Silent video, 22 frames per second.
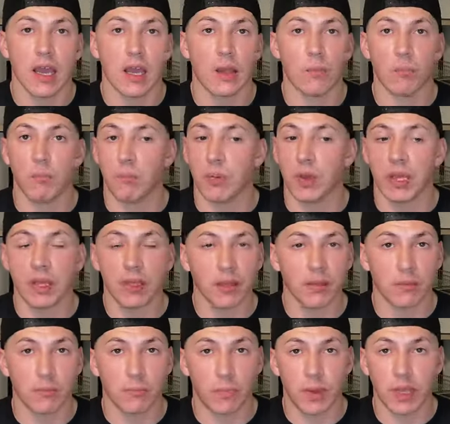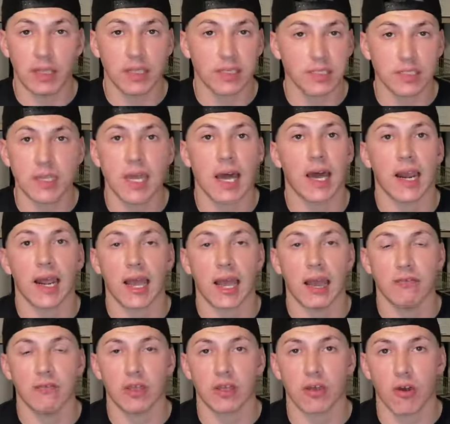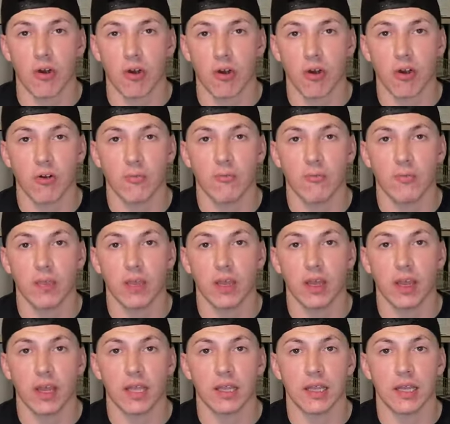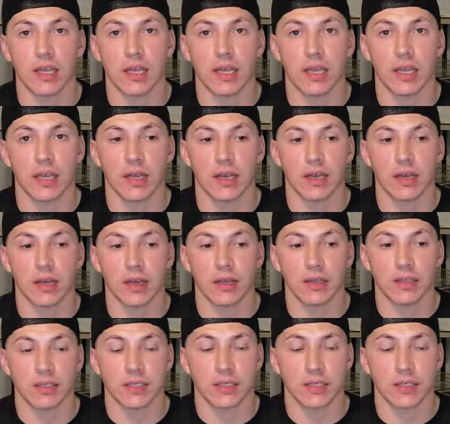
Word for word: and Ben Ben does not have the arm and the uh,